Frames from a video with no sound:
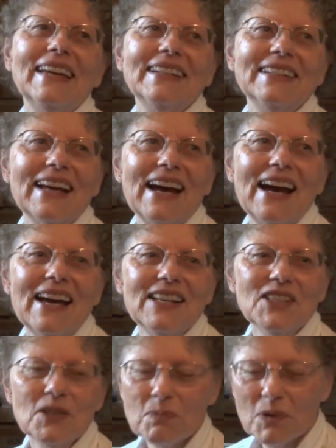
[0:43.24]
and
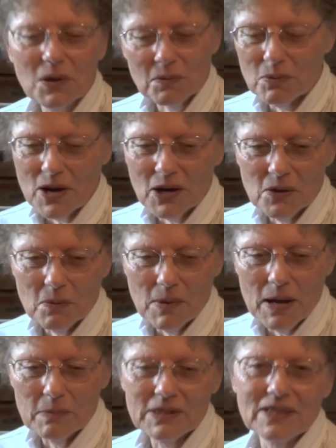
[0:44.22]
I support Barack
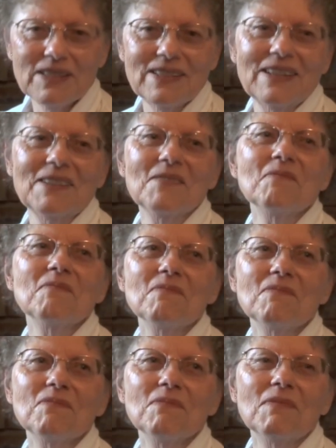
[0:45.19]
Obama's um,
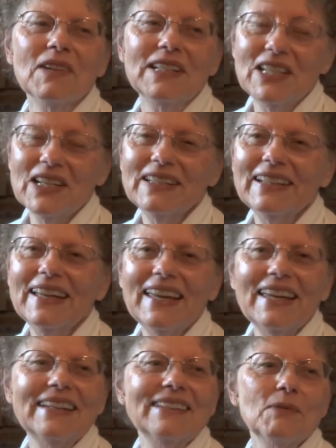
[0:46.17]
agenda.
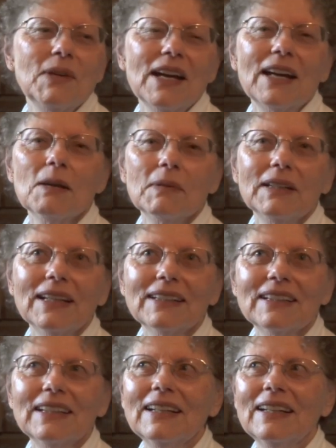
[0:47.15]
And we got him
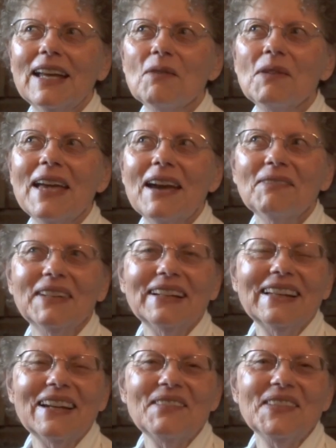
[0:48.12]
elected, and now we have to
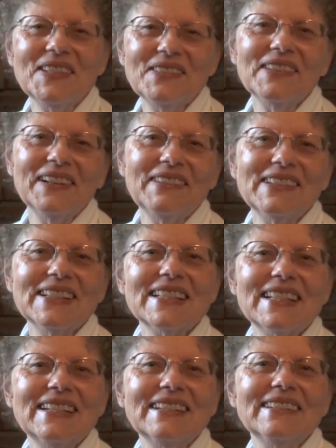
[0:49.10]
let him do what he
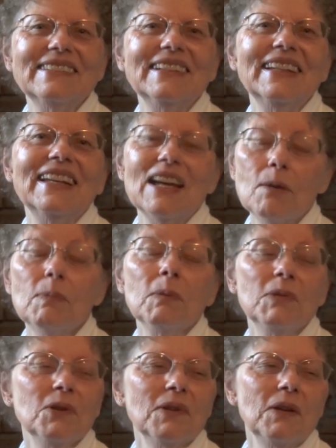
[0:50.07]
wants to do and help
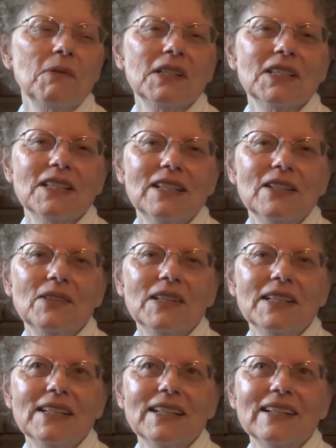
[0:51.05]
him do what he wants to do.
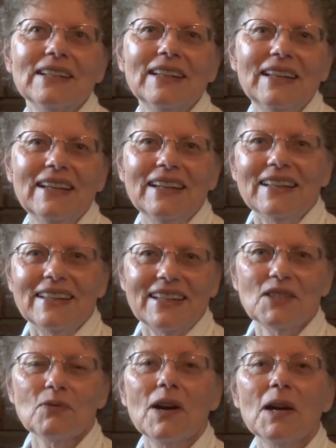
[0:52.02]
And uh,
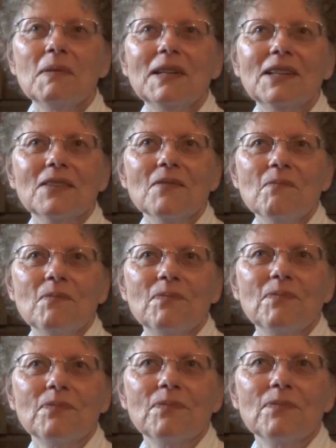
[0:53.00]
that's why I'm here.
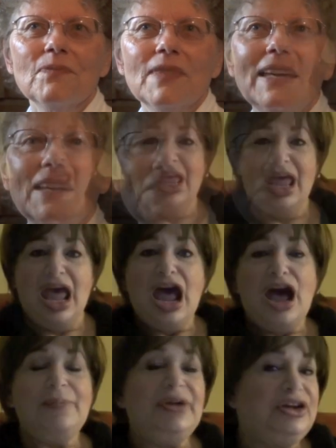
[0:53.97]
Thank you.
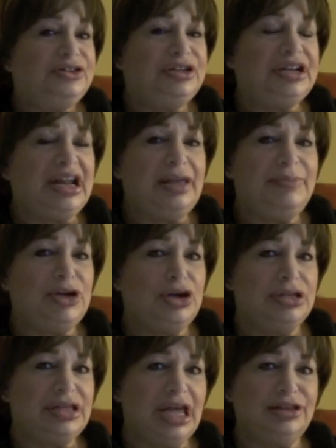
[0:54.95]
I'm here today
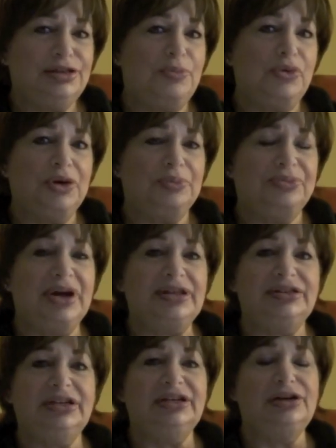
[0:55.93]
because I support
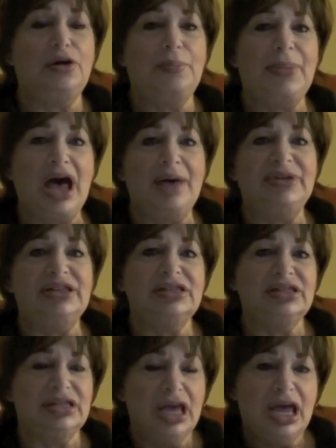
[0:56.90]
President Obama's